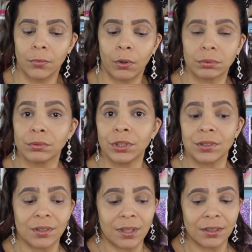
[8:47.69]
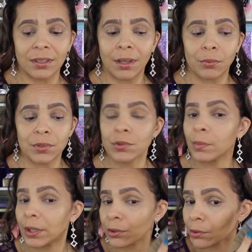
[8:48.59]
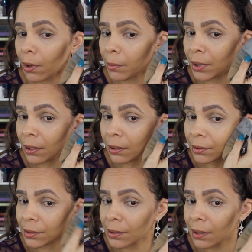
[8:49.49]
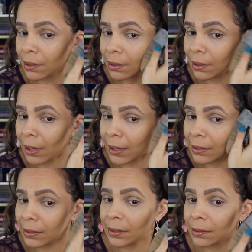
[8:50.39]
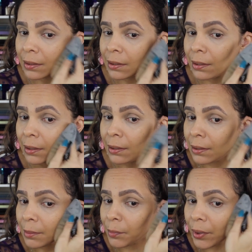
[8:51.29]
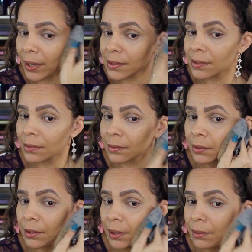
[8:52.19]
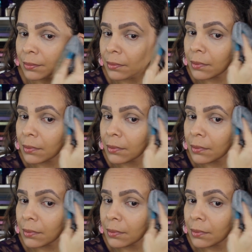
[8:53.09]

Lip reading: Oh, Jesus, I think that was too much. So I'm gonna just lightly press, you know.